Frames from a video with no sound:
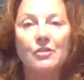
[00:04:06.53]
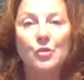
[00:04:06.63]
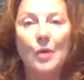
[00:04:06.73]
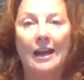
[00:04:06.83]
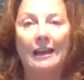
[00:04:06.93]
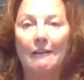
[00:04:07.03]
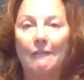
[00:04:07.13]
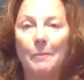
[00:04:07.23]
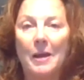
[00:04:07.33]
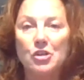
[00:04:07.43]
track
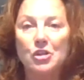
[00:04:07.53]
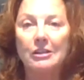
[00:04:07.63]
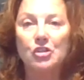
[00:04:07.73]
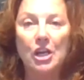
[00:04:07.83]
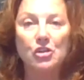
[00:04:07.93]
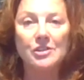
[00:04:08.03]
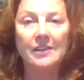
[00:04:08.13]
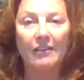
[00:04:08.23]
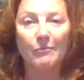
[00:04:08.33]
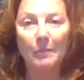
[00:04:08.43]
information, changes
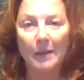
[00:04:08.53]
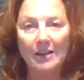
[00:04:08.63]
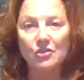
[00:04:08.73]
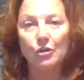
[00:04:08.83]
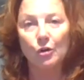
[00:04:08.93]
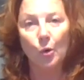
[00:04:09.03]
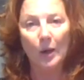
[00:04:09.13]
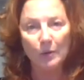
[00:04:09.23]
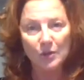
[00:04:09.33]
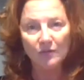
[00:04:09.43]
that have been made to your
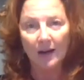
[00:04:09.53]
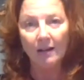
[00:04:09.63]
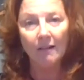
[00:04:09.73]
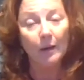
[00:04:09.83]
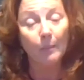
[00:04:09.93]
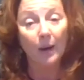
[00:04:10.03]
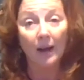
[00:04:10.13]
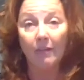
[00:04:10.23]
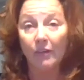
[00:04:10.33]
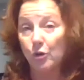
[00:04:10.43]
QuickBooks file and
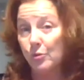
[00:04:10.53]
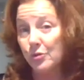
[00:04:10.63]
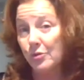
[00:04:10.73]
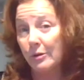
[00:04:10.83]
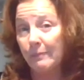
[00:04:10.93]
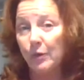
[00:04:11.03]
by the user.